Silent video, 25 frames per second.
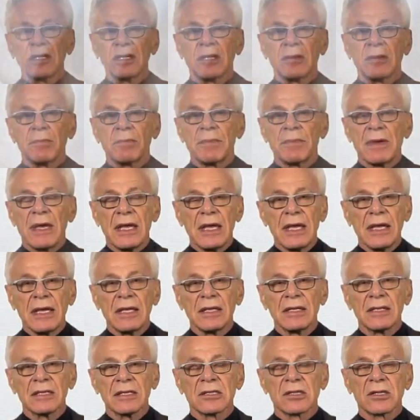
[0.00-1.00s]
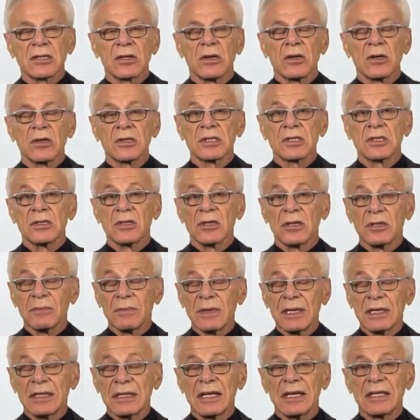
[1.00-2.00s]
the pain is caused not
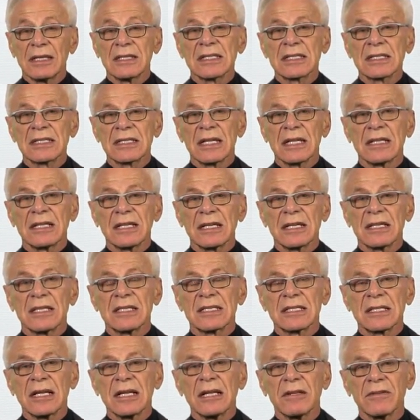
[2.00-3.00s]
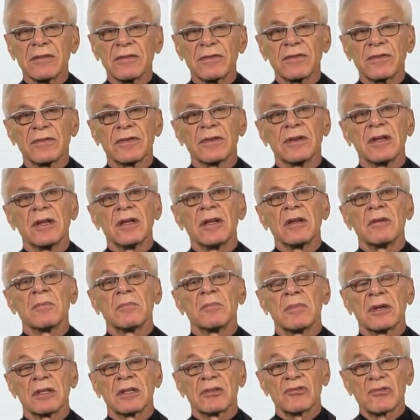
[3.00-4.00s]
by the anesthetic itself,
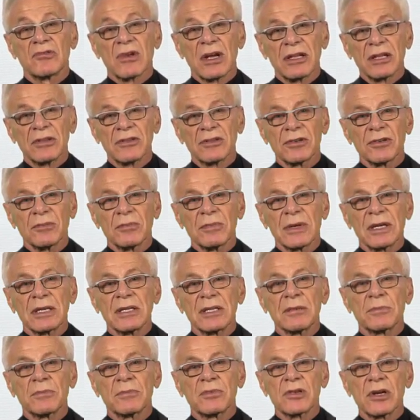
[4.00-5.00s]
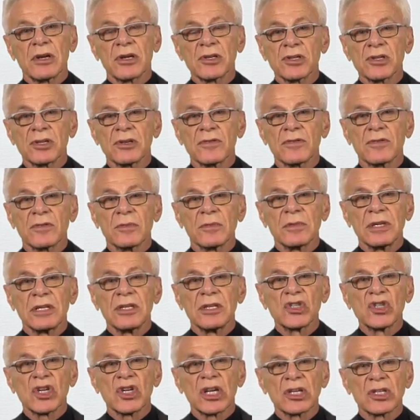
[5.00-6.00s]
but rather by the pressure from the
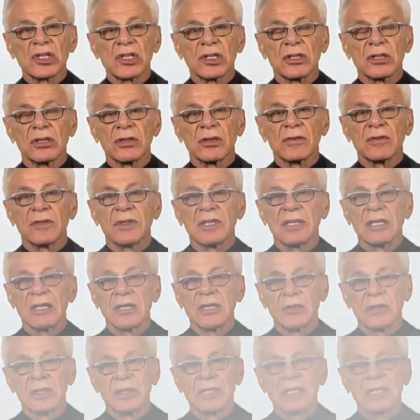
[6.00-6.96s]
injection of the liquid